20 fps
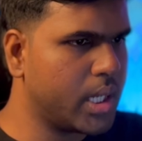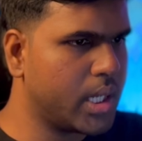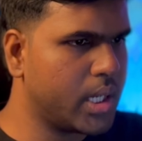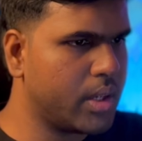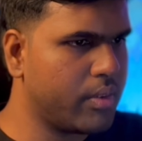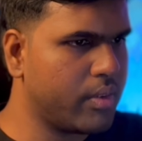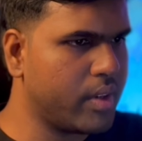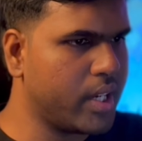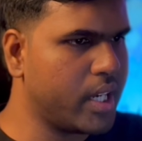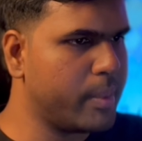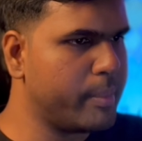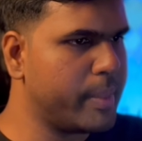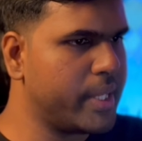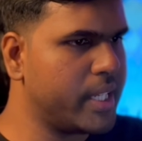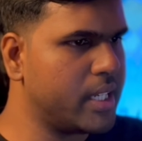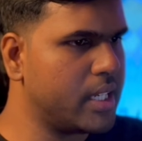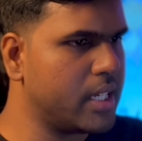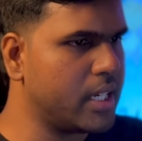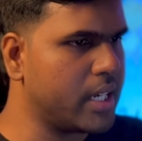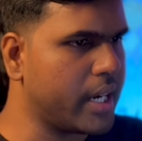
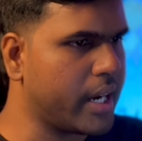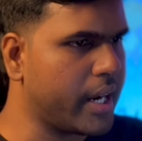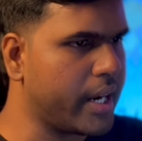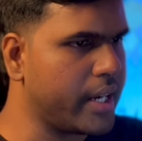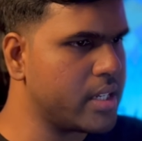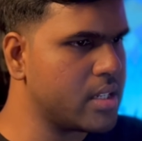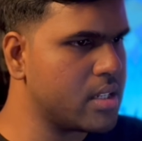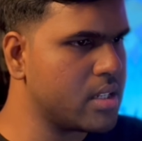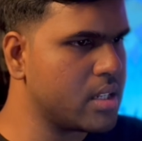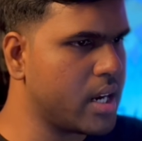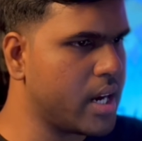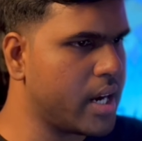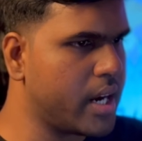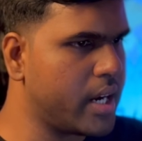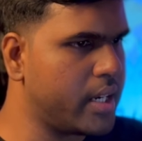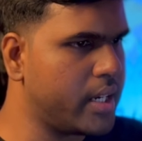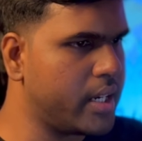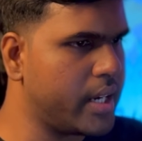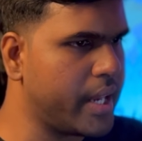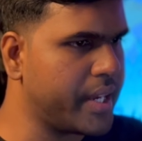fundamental rights
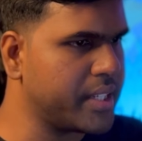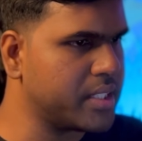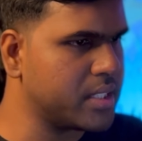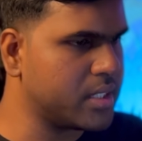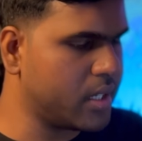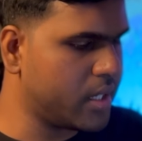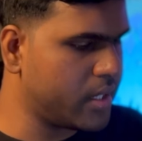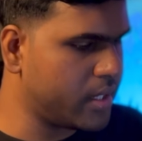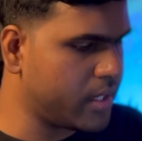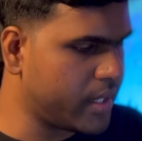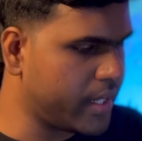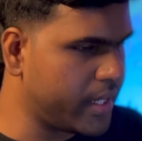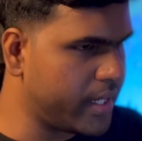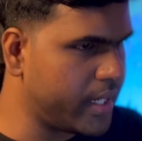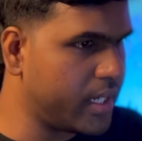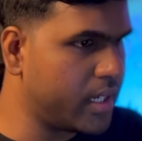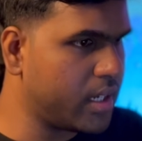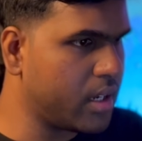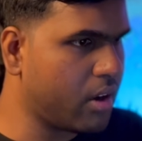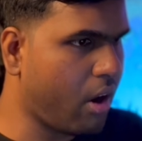and I start
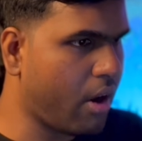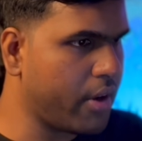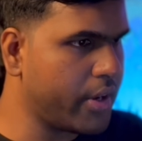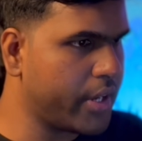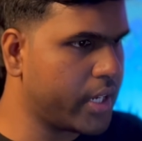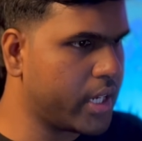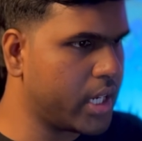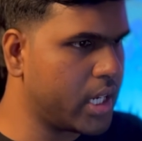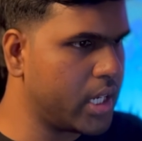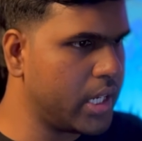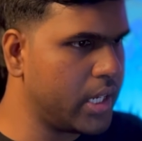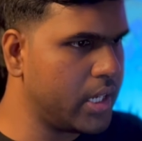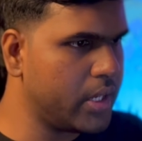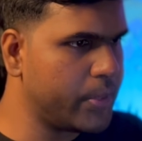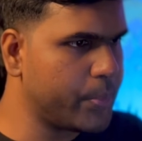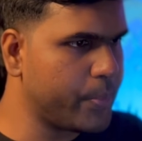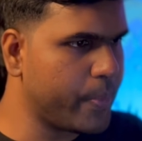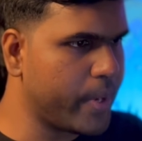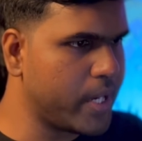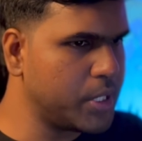writing article
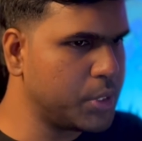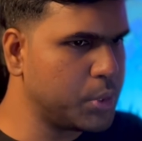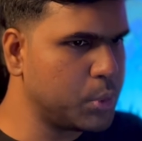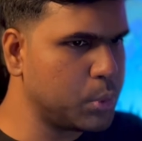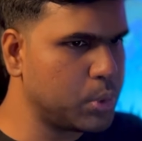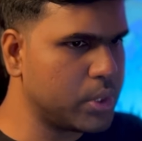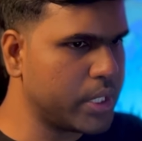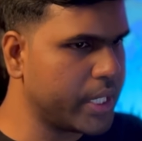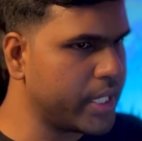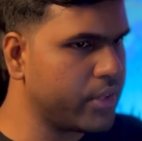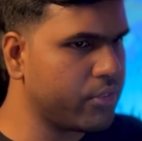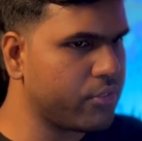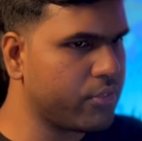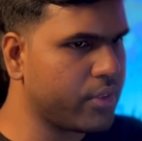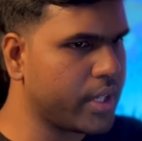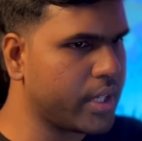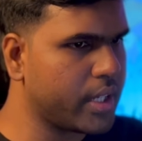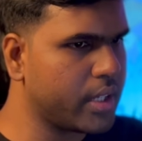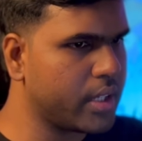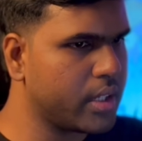12 to
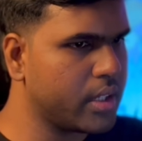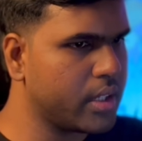35.